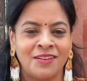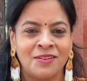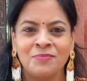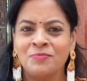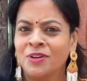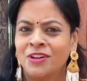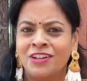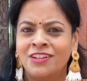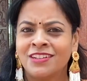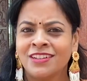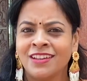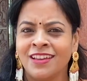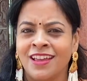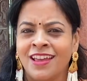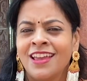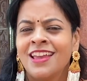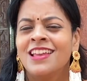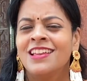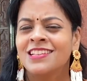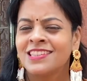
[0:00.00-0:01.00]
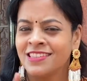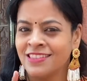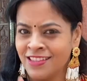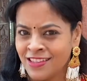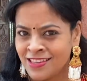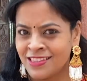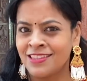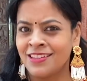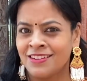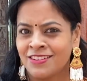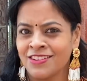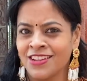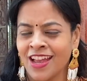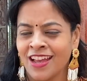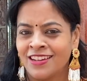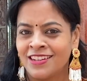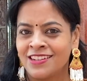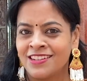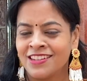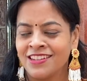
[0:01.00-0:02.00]
But is this the
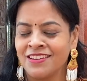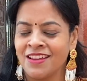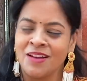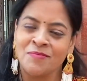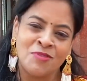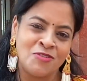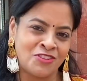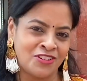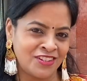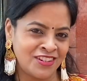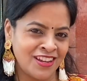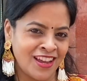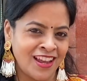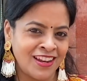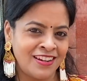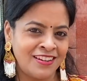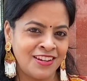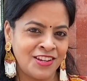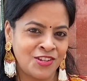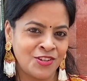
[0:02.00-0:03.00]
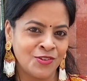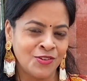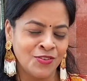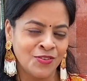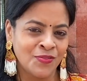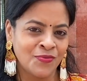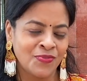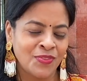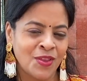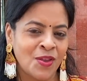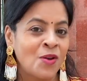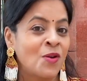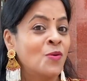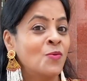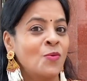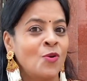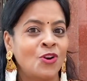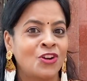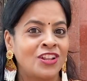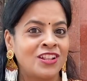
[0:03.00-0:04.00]
reality about a reality show?
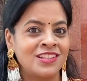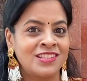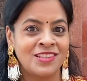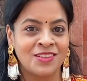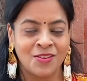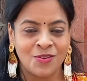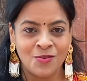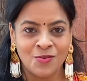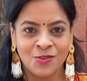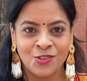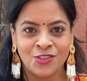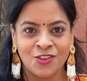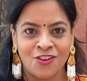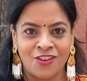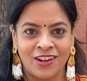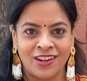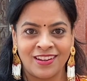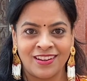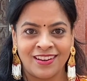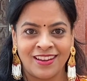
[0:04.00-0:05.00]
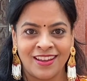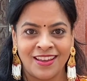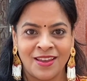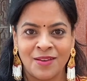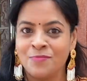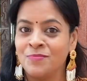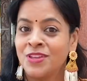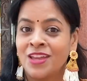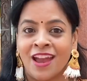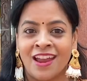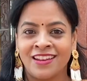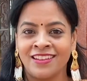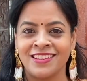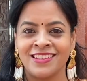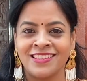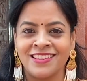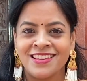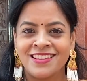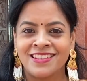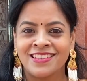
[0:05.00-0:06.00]
What else goes on behind the
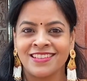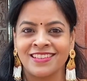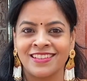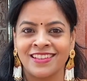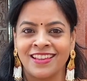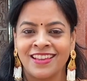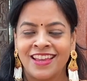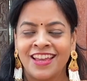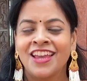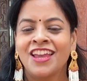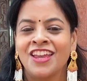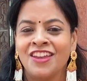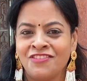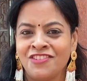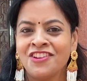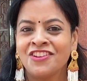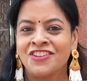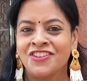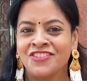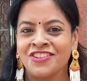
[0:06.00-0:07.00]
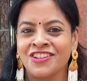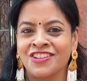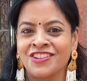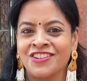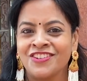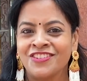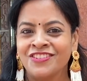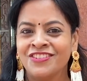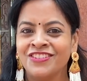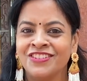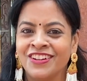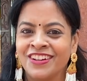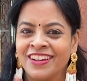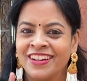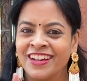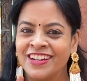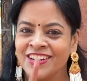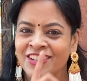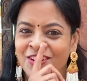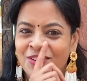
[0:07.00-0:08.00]
scenes? If you're curious to know,
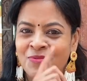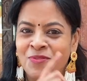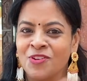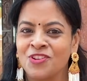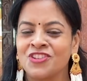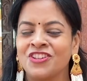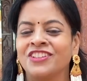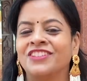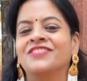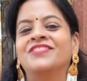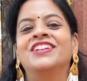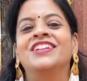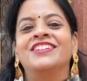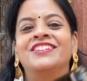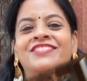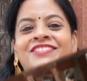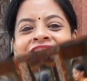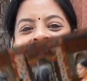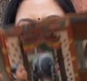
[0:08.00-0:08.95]
continue watching the video.